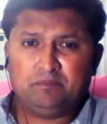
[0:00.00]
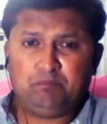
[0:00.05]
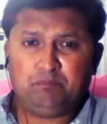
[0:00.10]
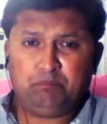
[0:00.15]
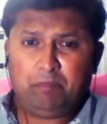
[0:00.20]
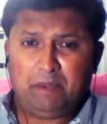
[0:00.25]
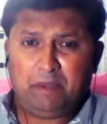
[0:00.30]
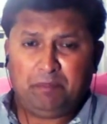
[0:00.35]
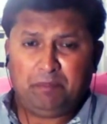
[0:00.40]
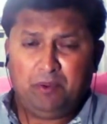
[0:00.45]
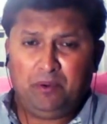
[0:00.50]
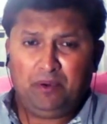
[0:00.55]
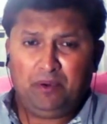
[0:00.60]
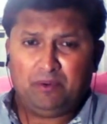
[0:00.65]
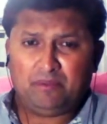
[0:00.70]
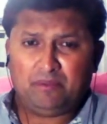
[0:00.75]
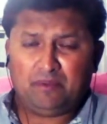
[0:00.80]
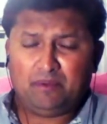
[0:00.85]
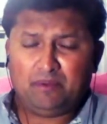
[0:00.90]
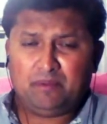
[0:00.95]
people
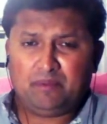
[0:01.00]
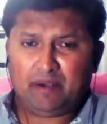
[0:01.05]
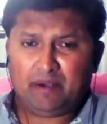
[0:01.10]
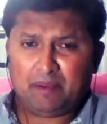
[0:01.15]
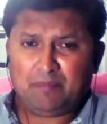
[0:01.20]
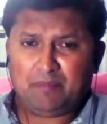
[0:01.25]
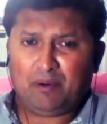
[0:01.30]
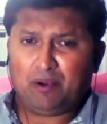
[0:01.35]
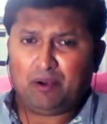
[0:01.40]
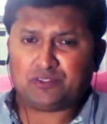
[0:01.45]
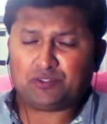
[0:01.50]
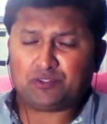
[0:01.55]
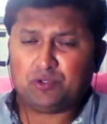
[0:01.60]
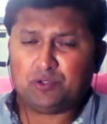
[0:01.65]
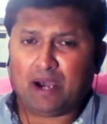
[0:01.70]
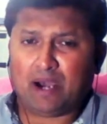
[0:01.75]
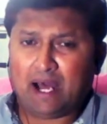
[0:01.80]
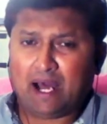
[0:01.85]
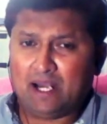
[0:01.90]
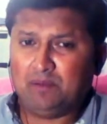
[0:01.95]
refers to
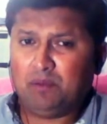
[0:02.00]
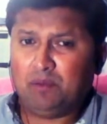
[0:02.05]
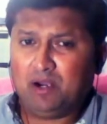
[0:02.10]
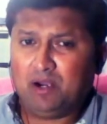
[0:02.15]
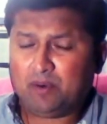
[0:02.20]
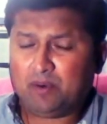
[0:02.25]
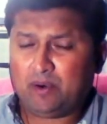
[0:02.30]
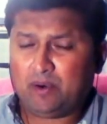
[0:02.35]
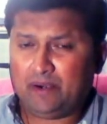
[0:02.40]
Almond